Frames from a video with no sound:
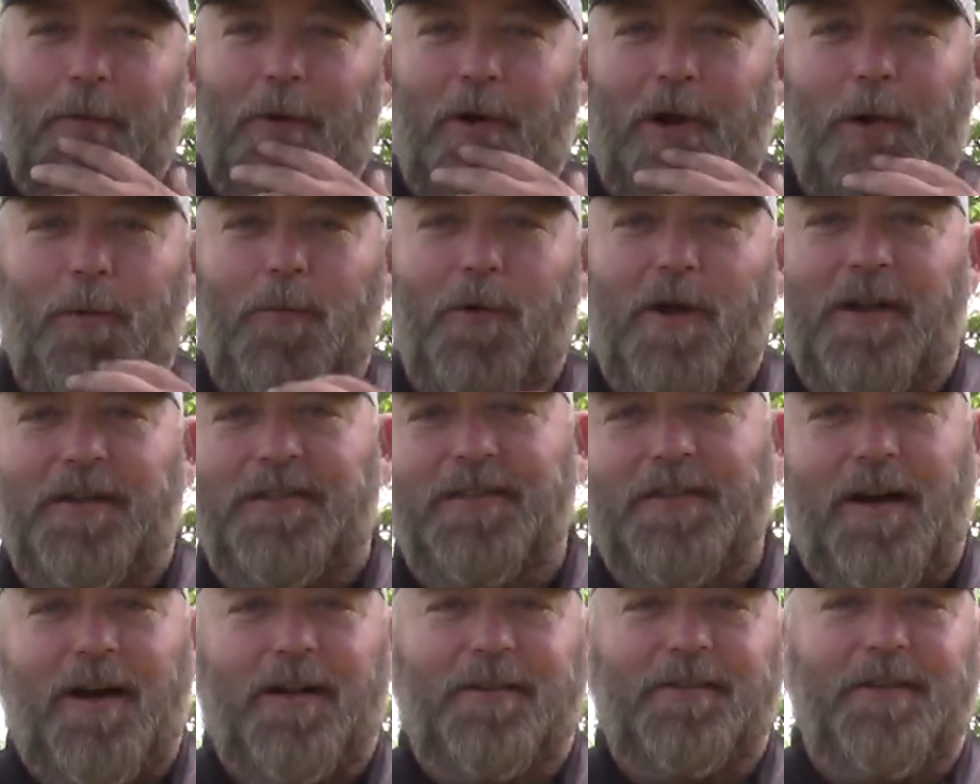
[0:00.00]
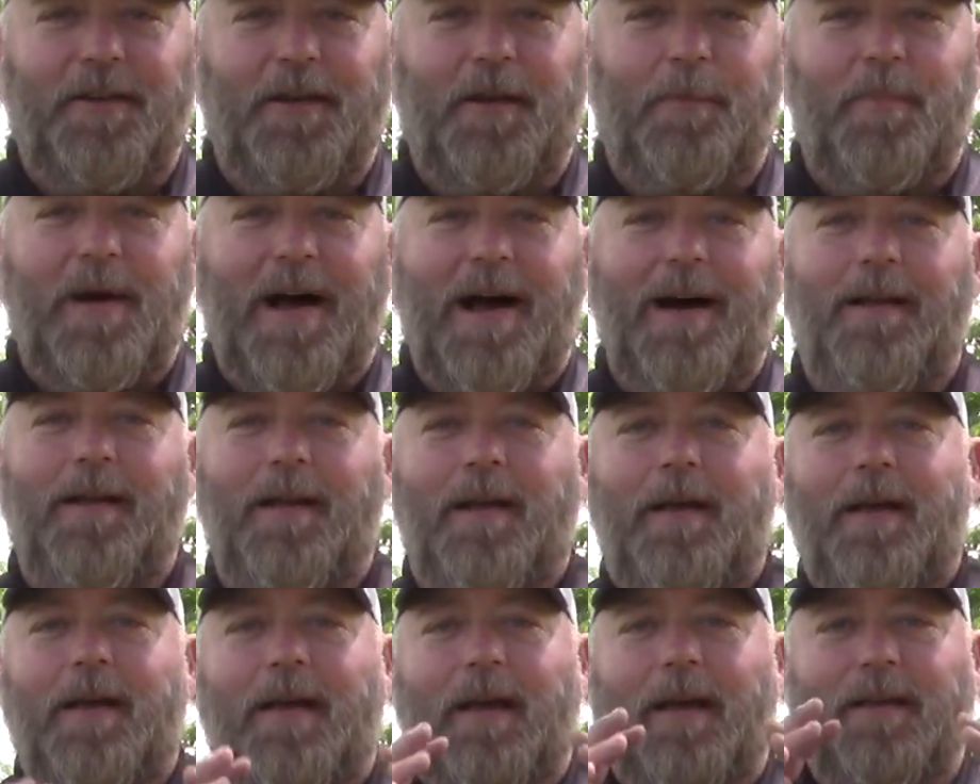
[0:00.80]
what I want to talk to you about
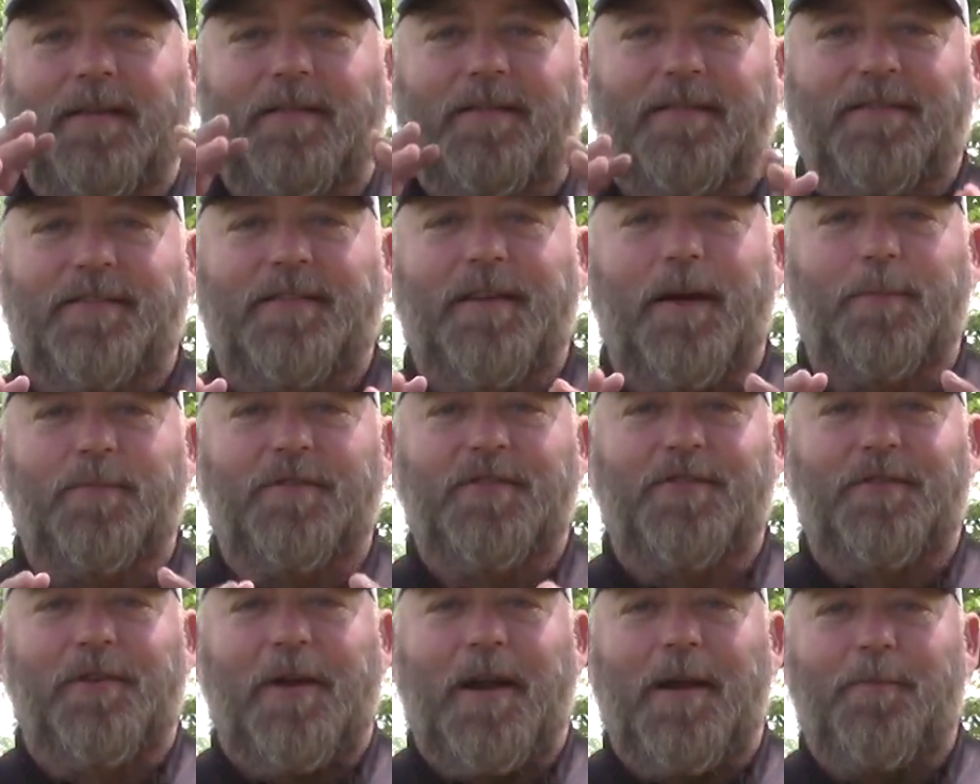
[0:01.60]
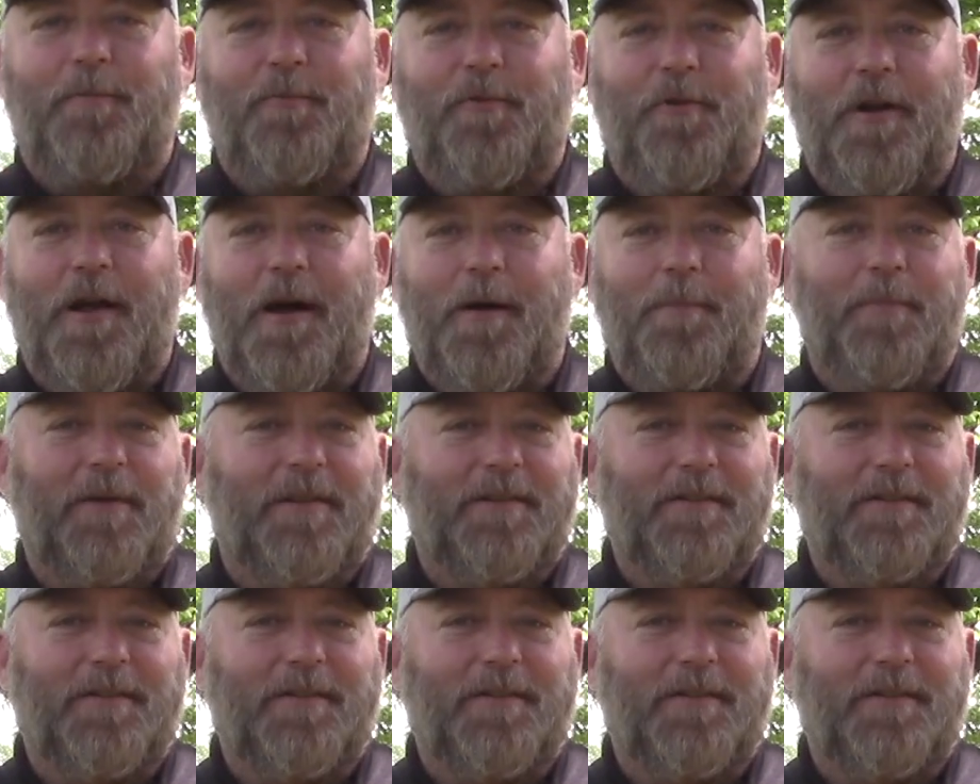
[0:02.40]
is substrate prep.